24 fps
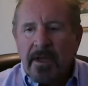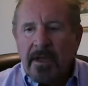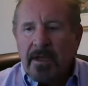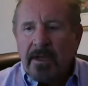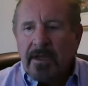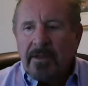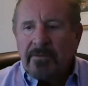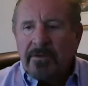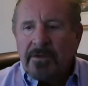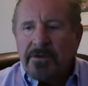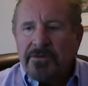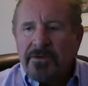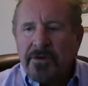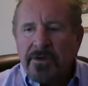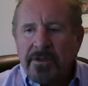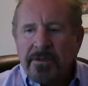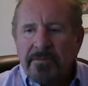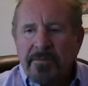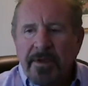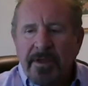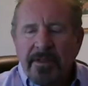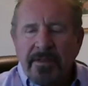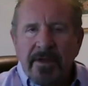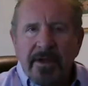And then told
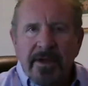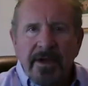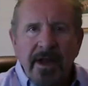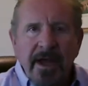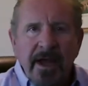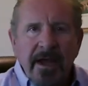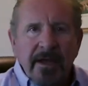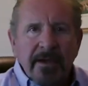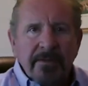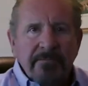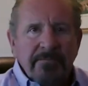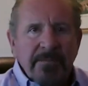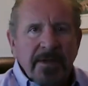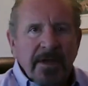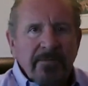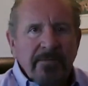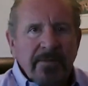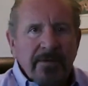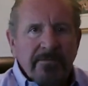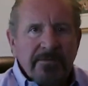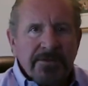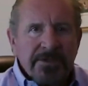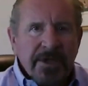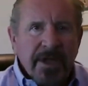me that I definitely
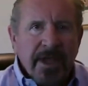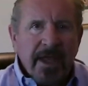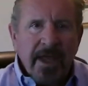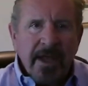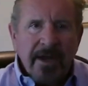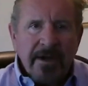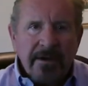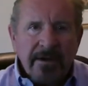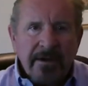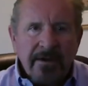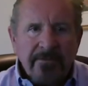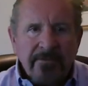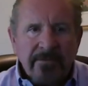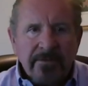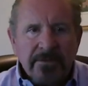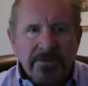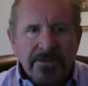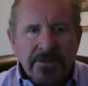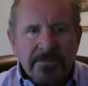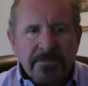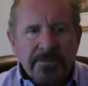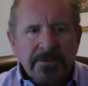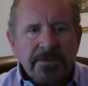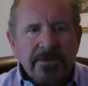was a candidate for
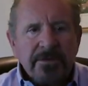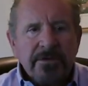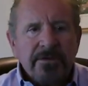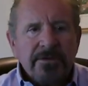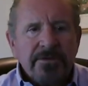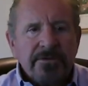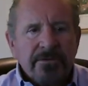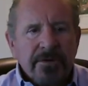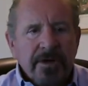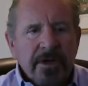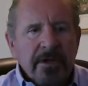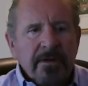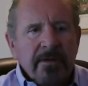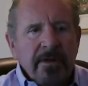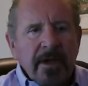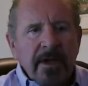some surgery,